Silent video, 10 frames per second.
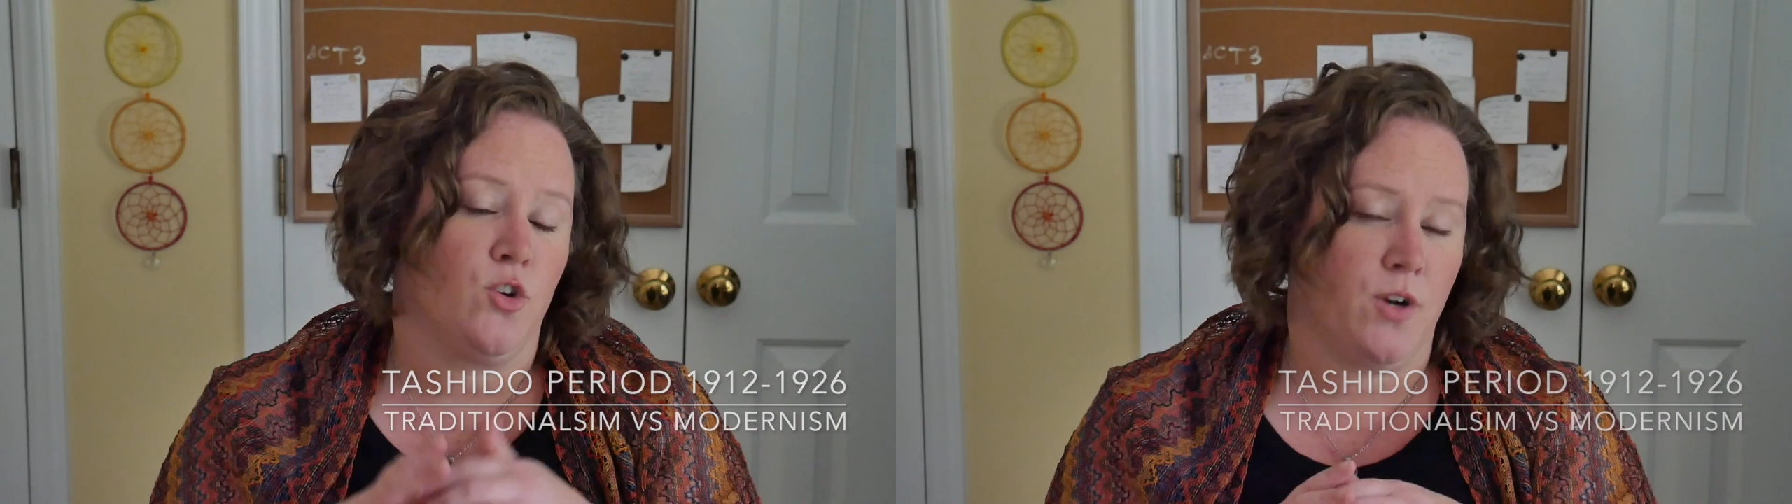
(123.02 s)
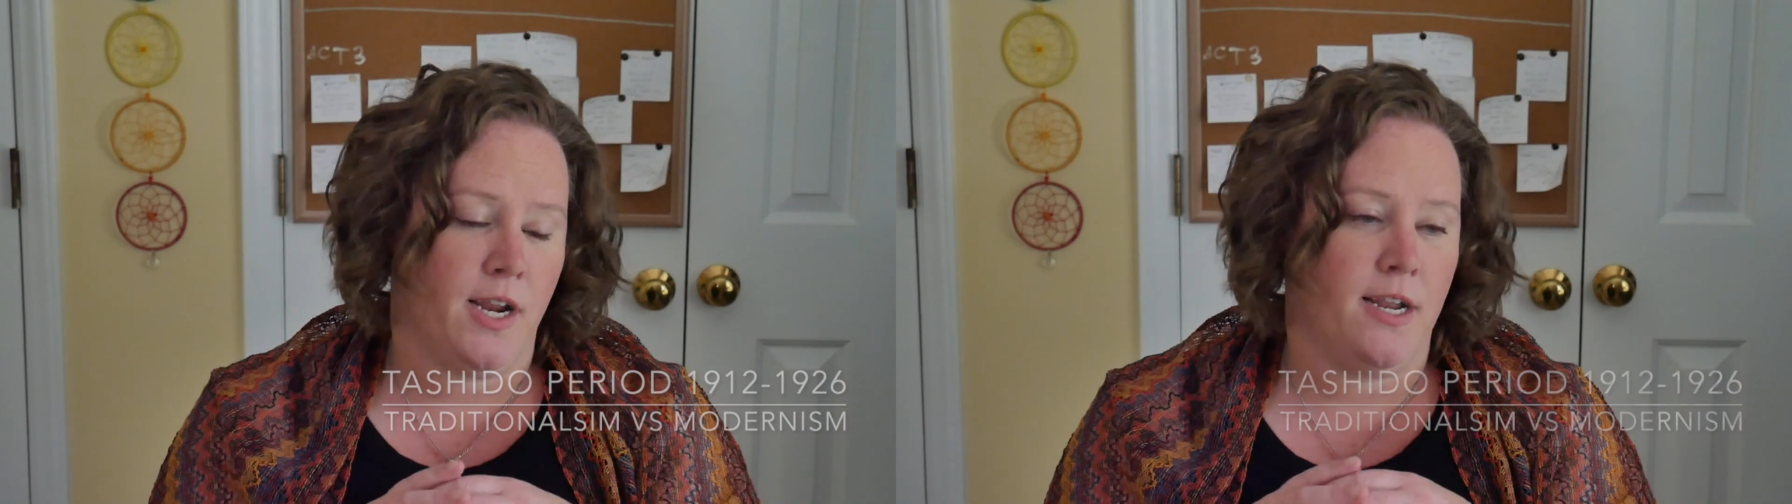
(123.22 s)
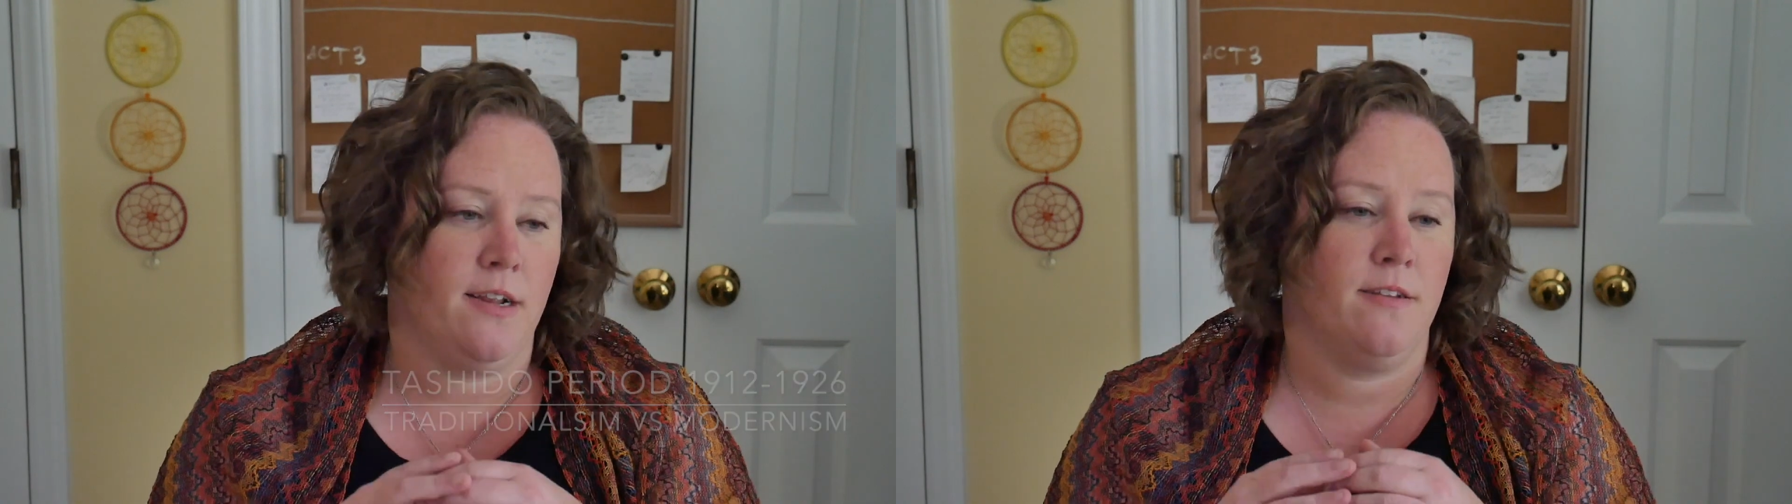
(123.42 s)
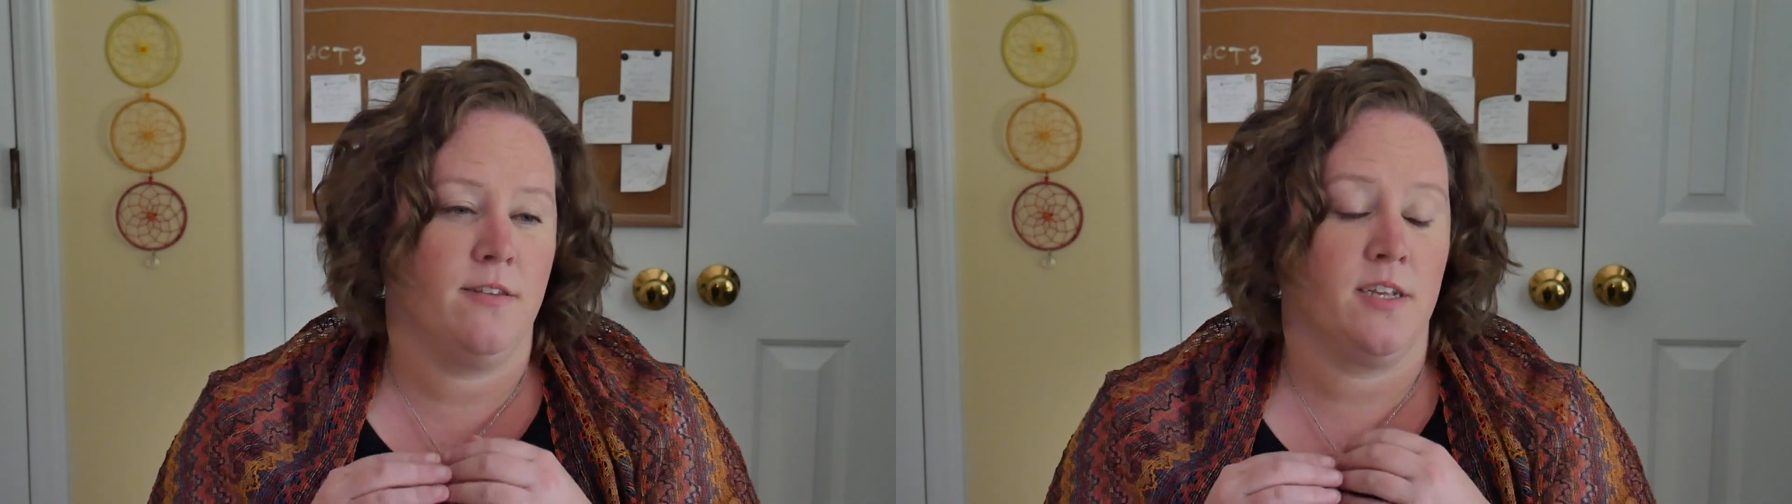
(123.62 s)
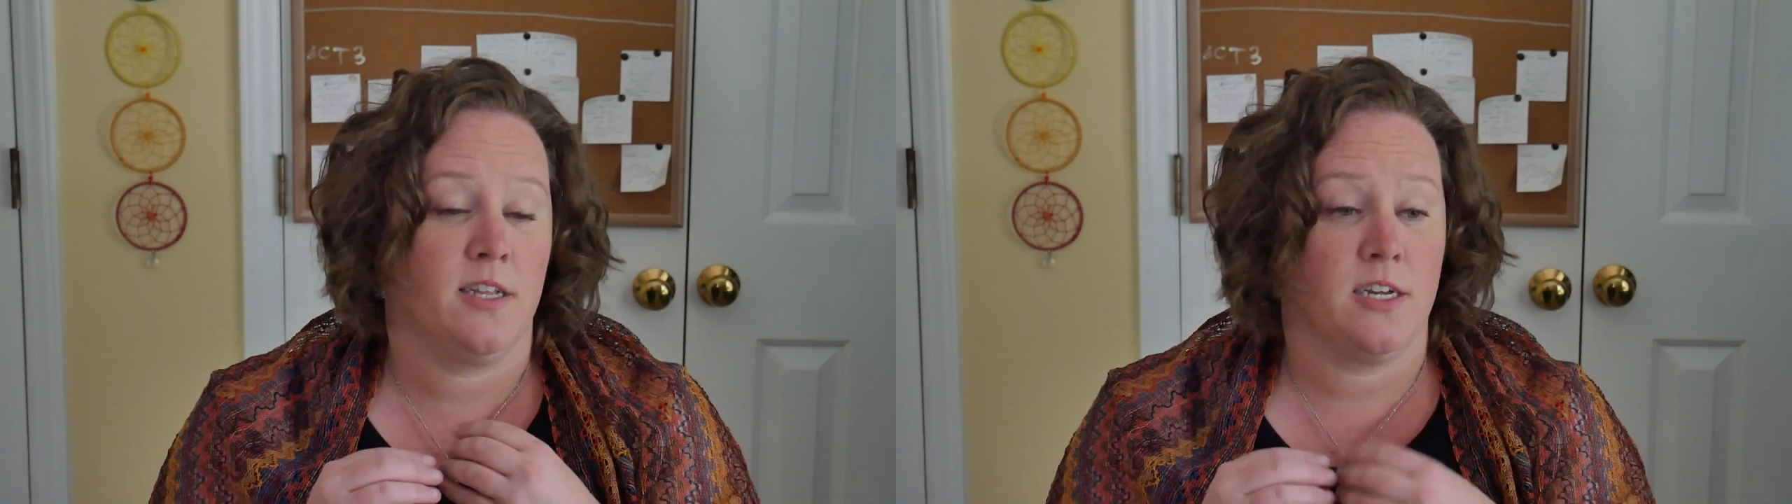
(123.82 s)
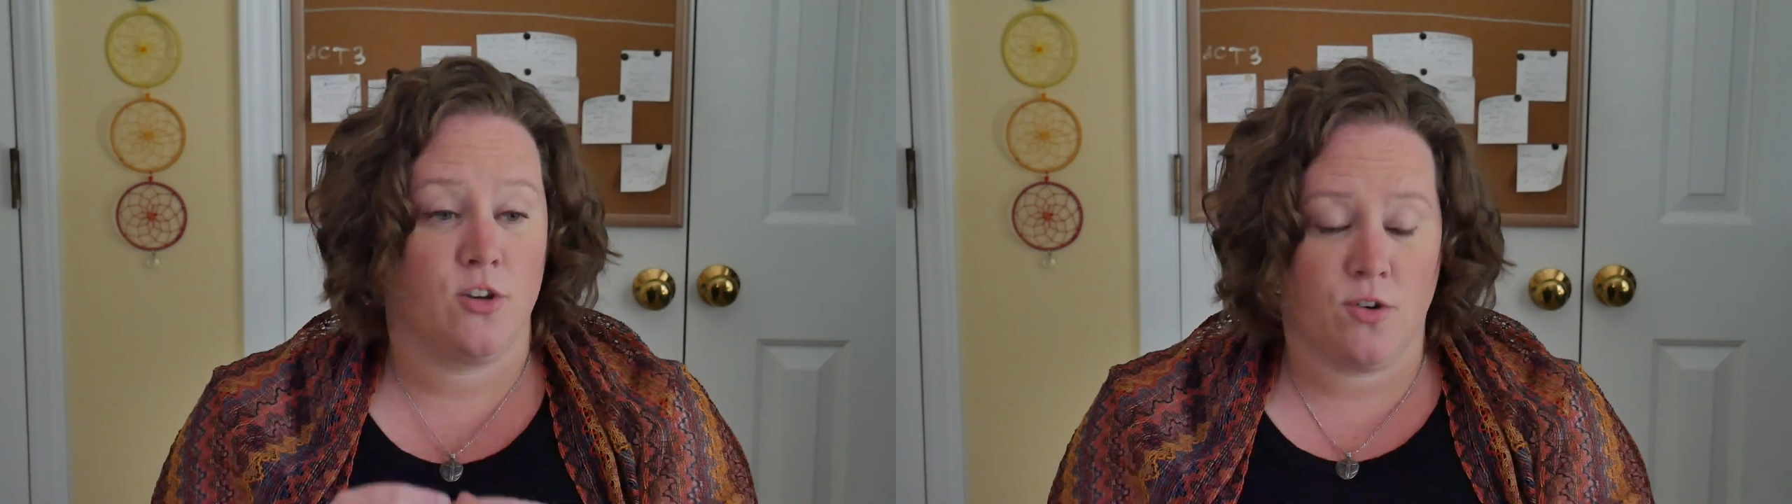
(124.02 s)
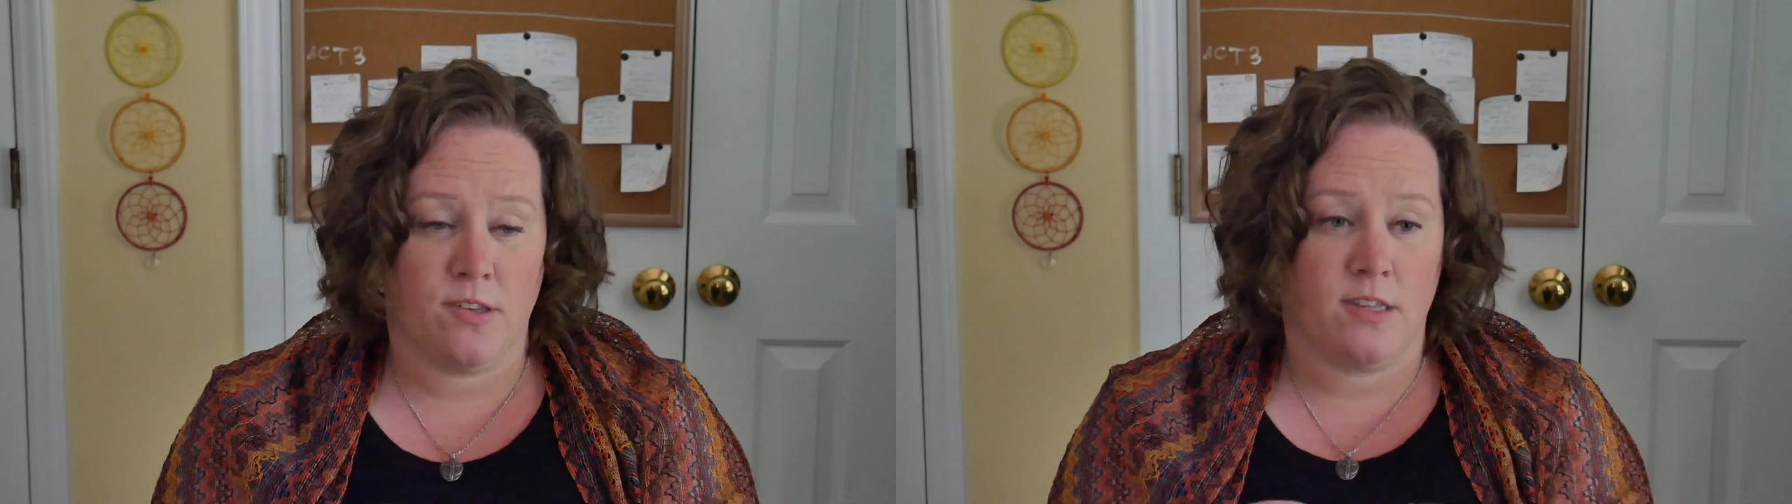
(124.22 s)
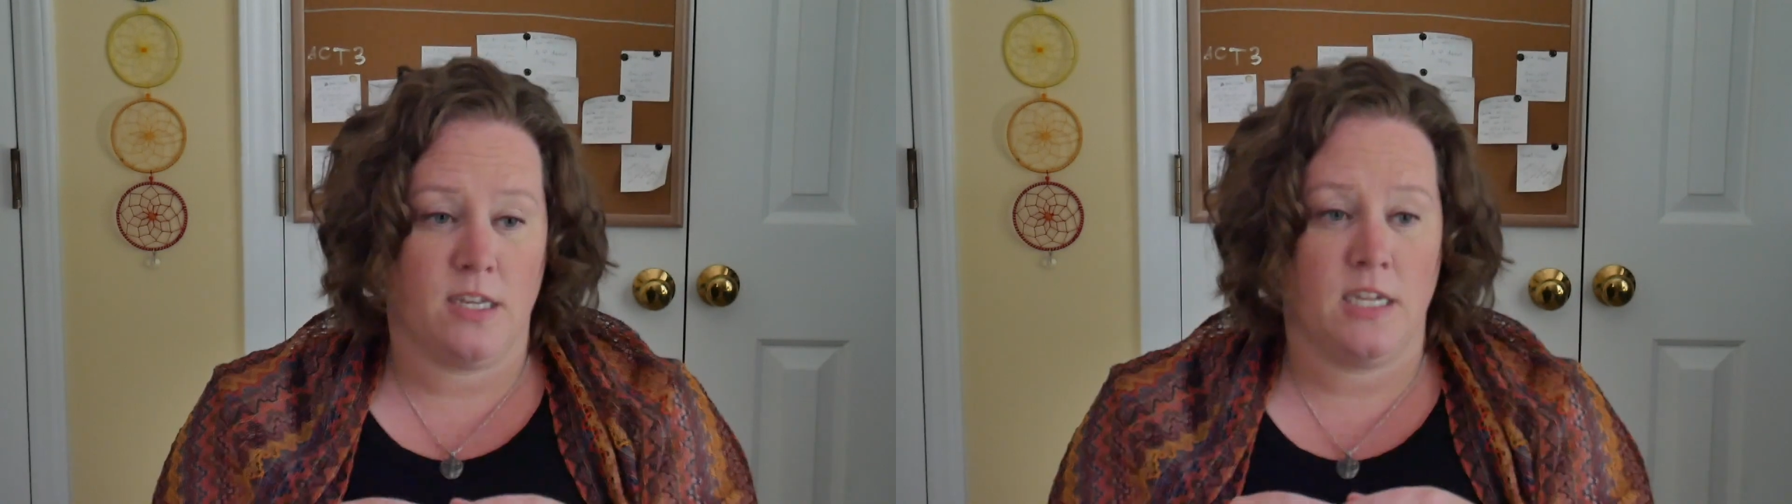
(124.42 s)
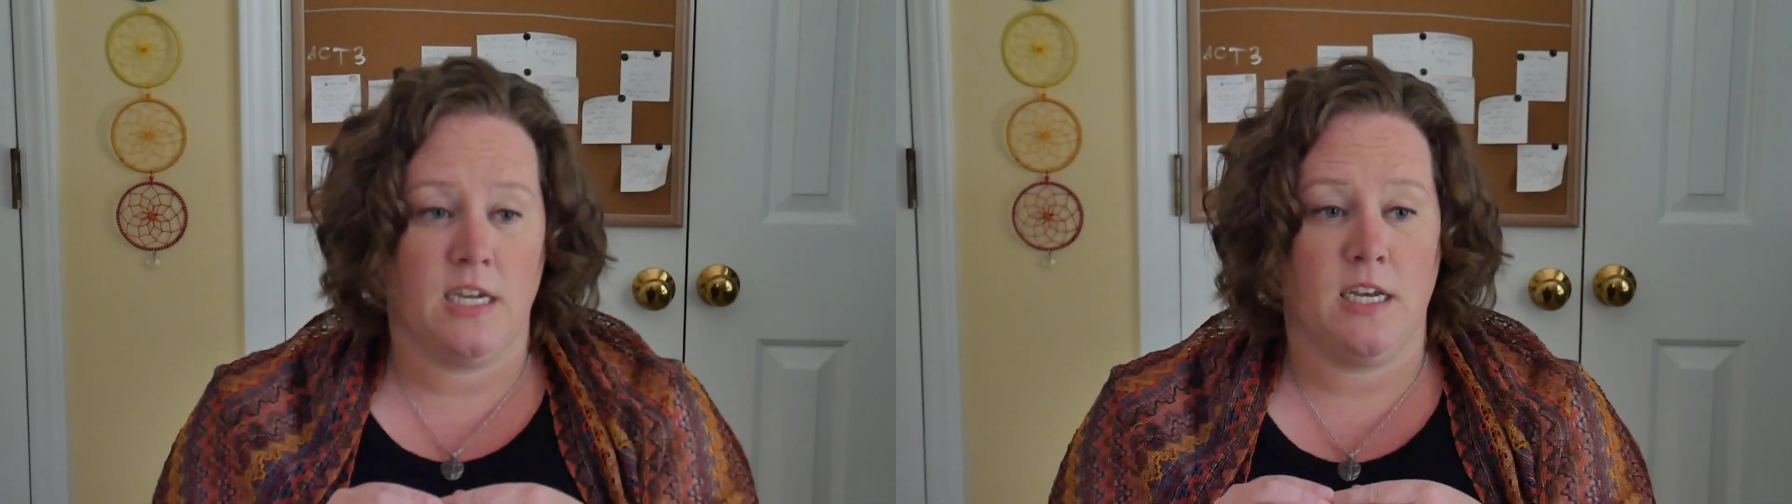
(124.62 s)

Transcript: trains and electricity